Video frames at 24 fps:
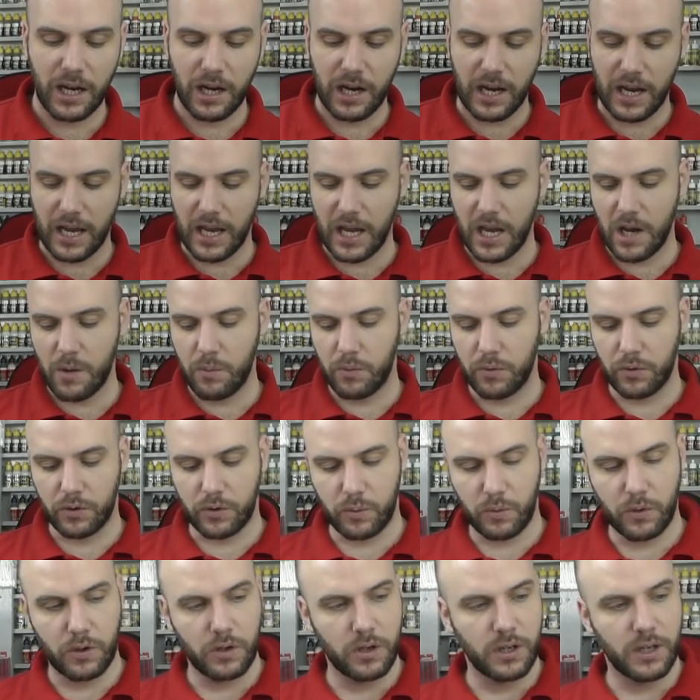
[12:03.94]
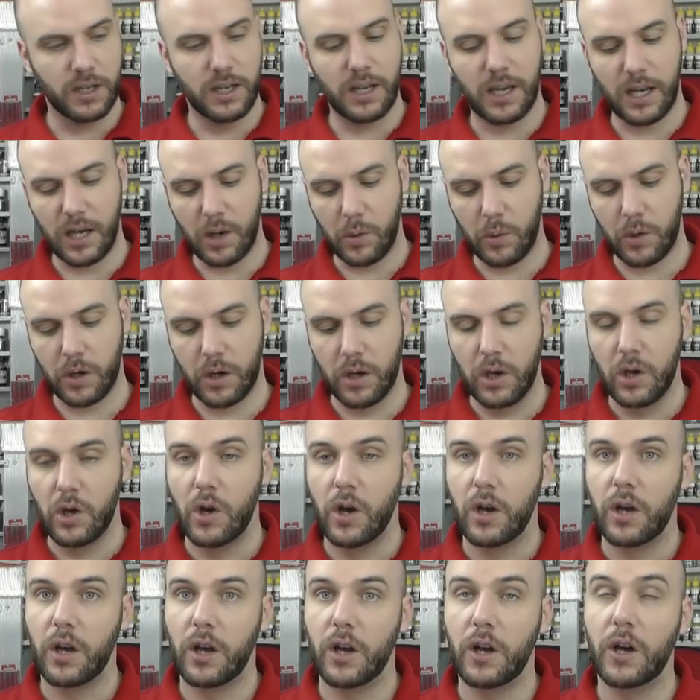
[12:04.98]
our airbrush. We're going to get our
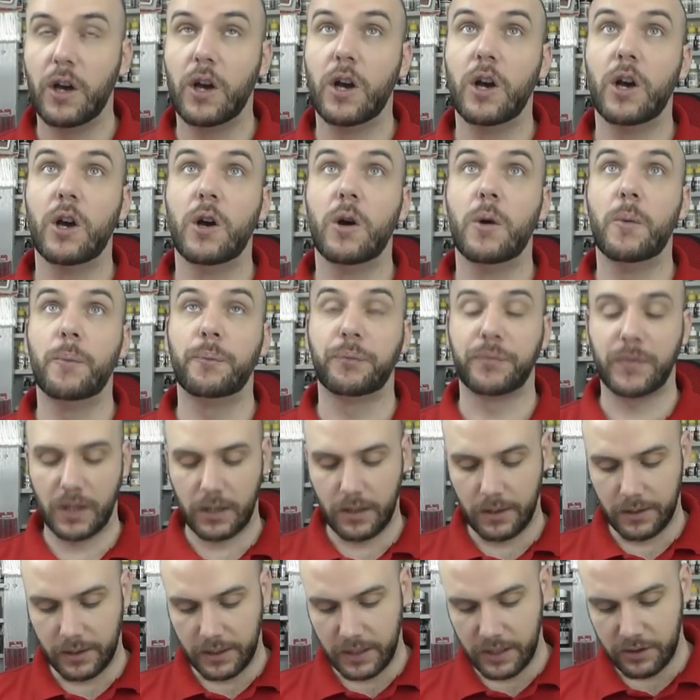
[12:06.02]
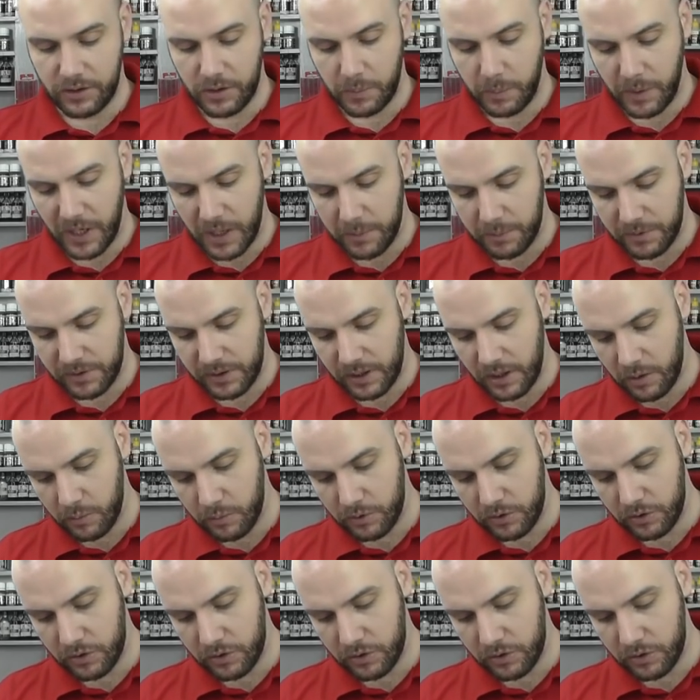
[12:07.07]
um, kitchen paper towel. We're